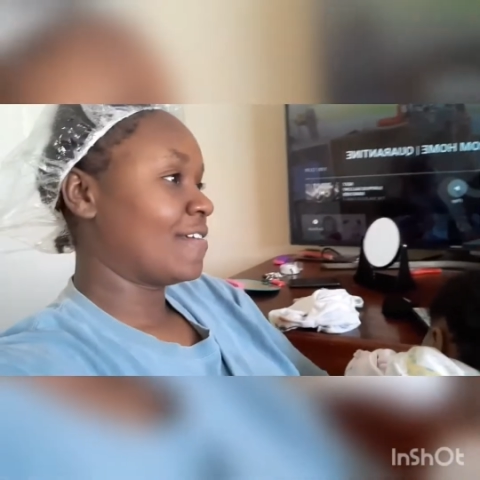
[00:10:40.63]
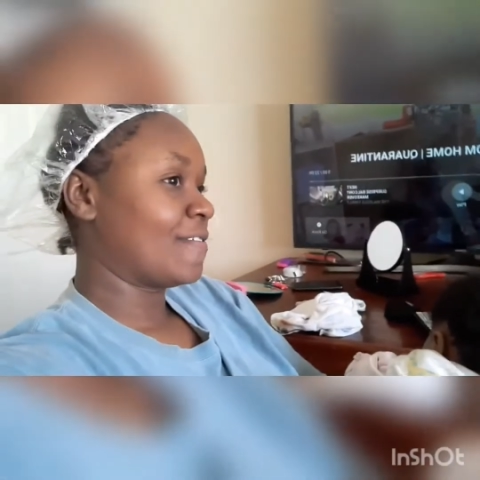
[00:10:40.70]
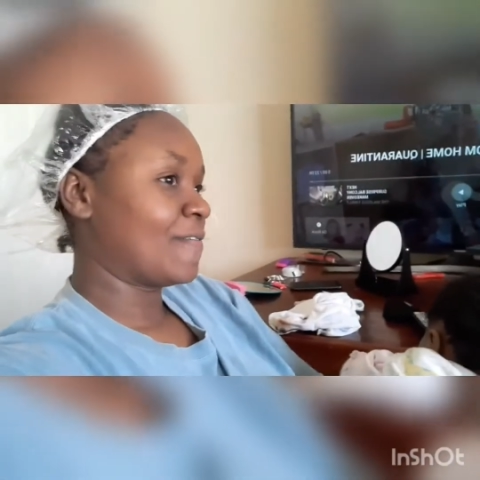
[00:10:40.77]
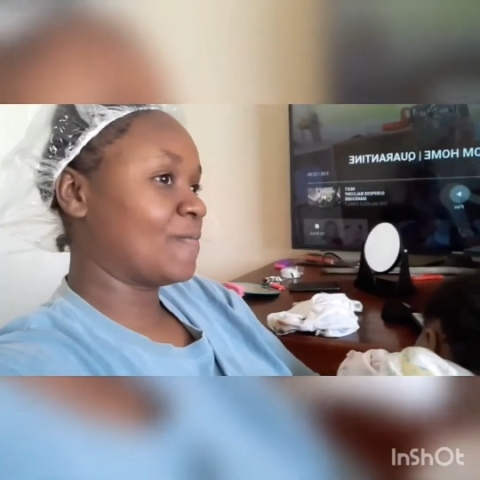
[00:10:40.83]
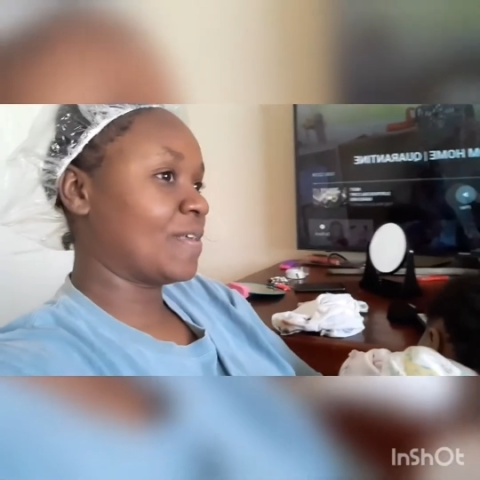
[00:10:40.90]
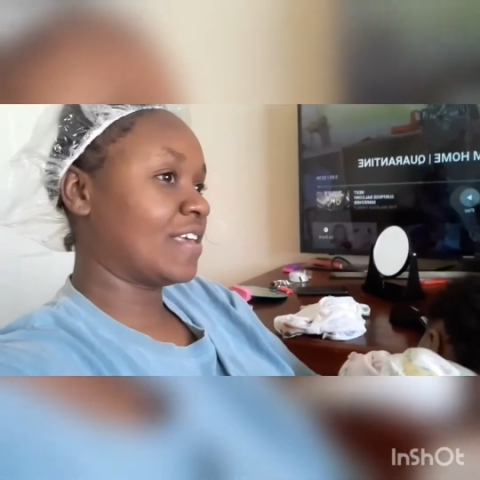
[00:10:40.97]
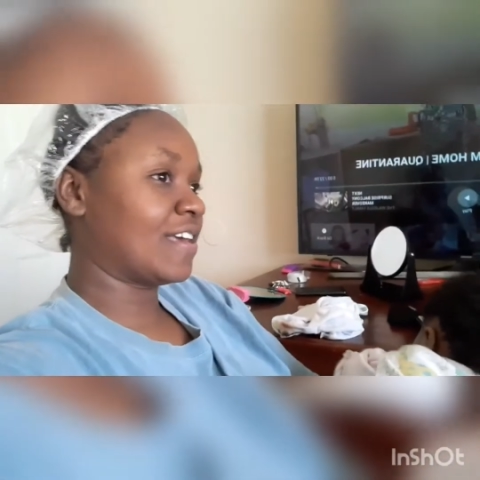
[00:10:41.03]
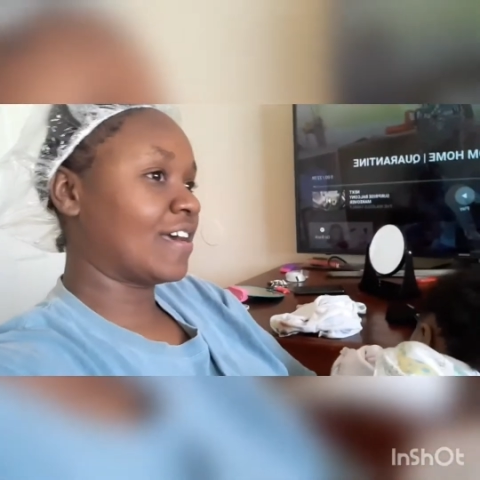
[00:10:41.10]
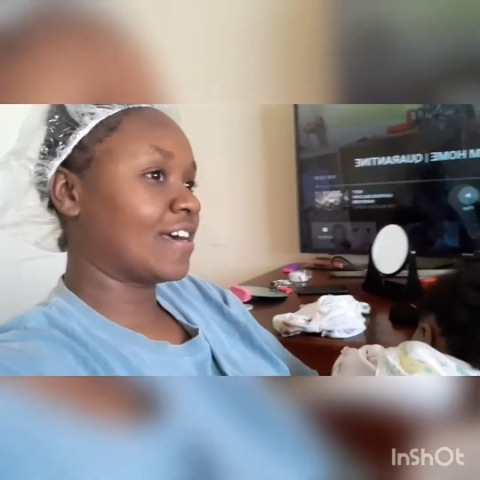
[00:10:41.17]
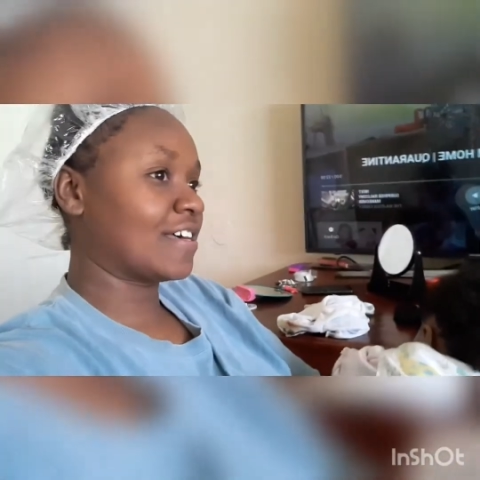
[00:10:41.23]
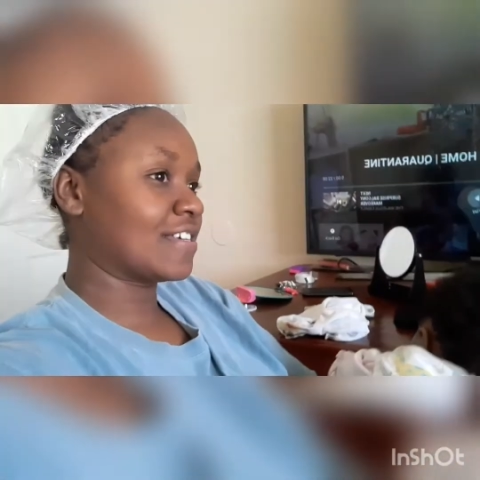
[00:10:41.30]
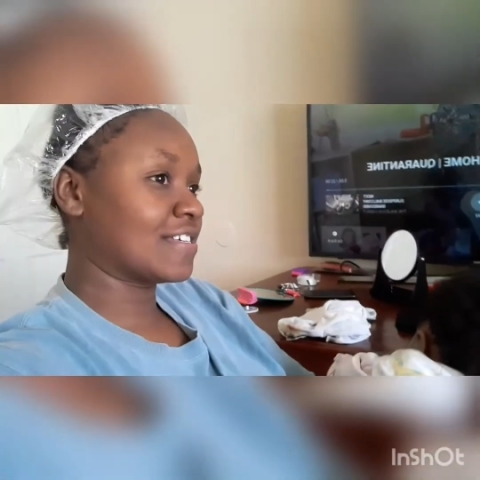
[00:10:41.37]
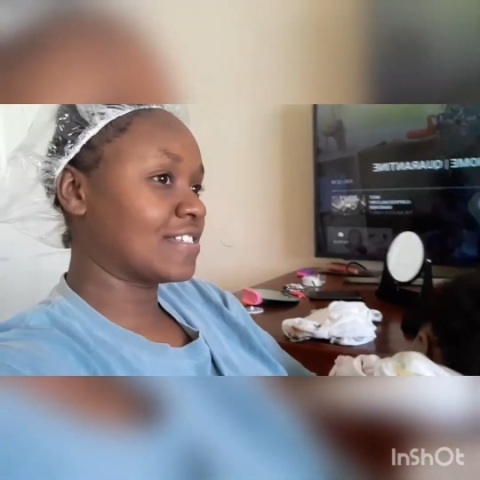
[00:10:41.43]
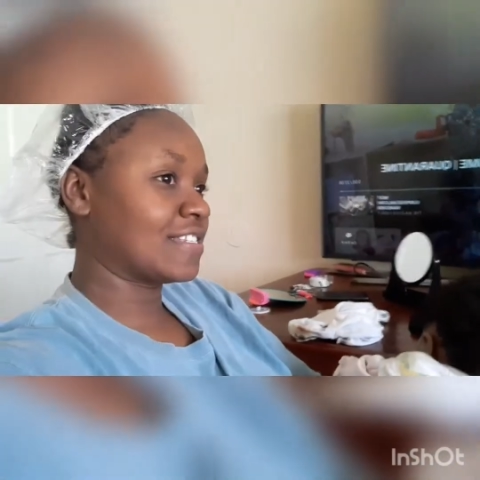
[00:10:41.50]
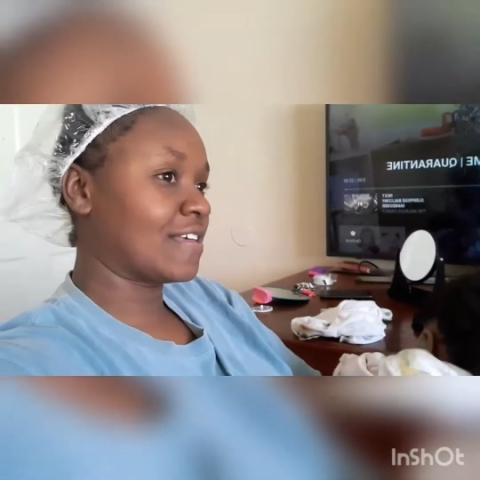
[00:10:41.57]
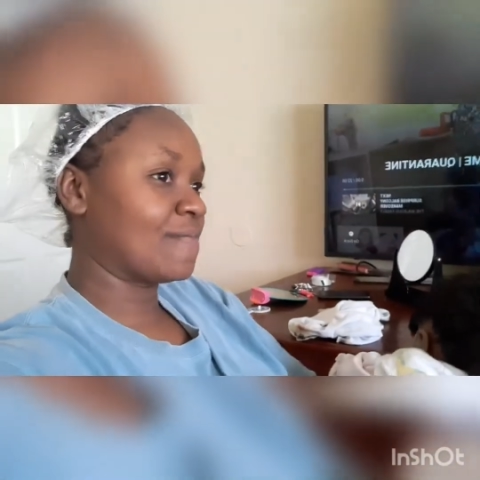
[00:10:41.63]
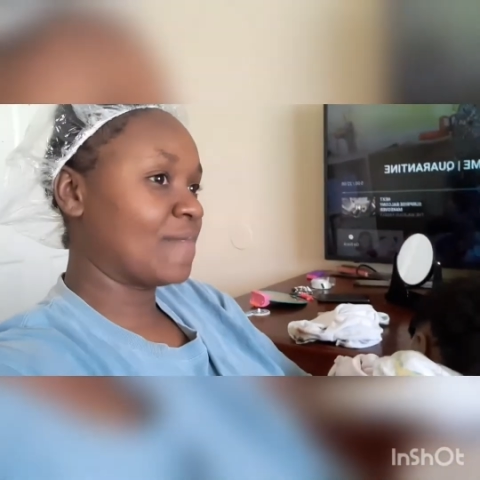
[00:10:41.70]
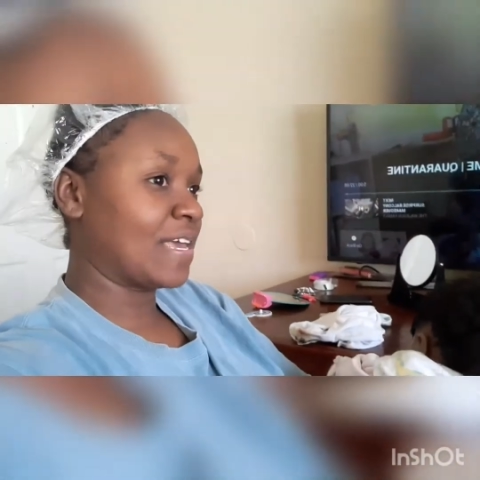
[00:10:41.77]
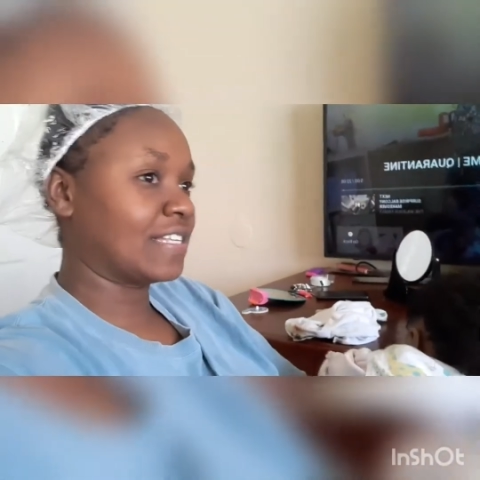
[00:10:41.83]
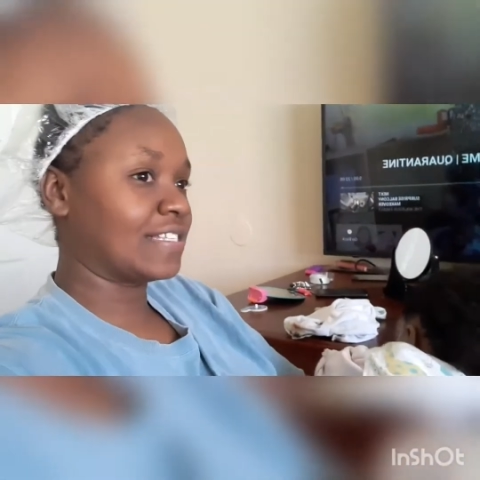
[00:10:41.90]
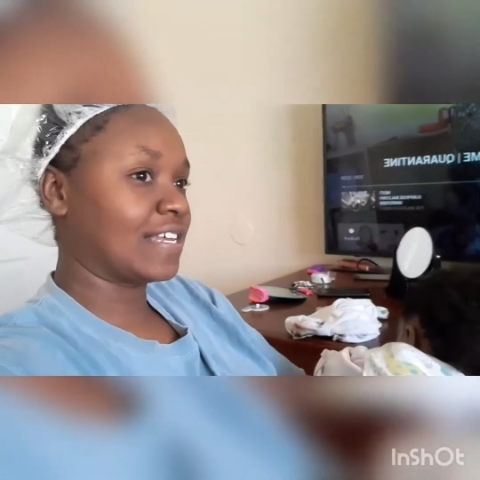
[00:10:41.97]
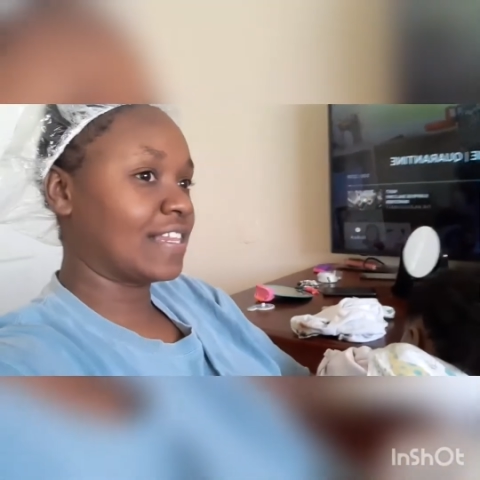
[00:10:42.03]
because it
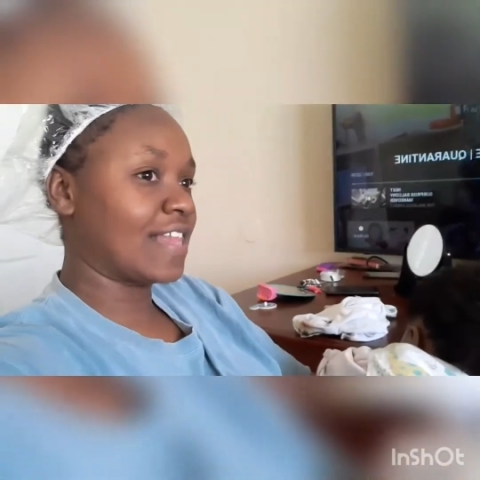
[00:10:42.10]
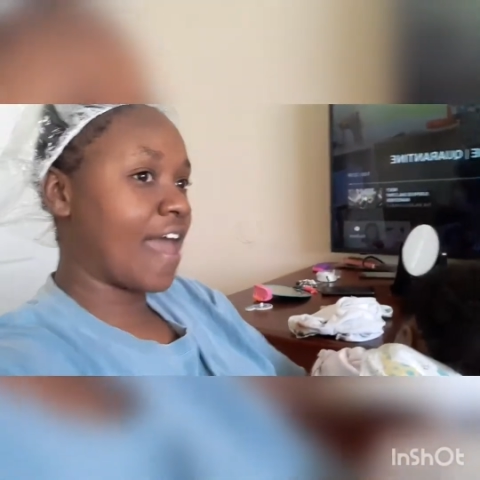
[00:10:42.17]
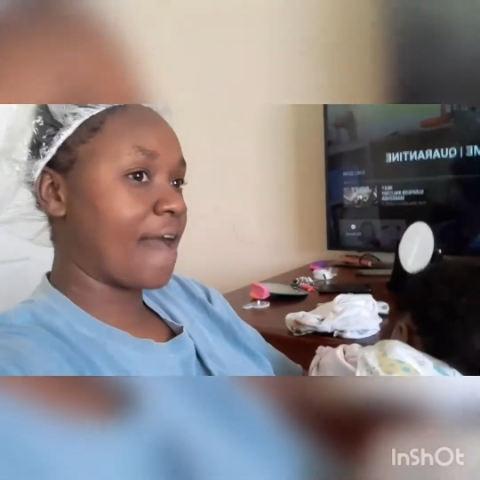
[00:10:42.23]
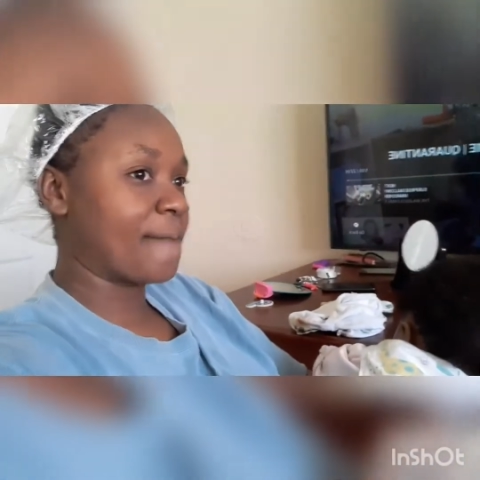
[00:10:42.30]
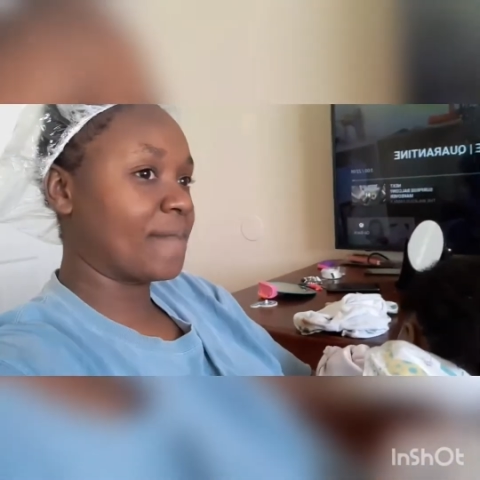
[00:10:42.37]
makes it that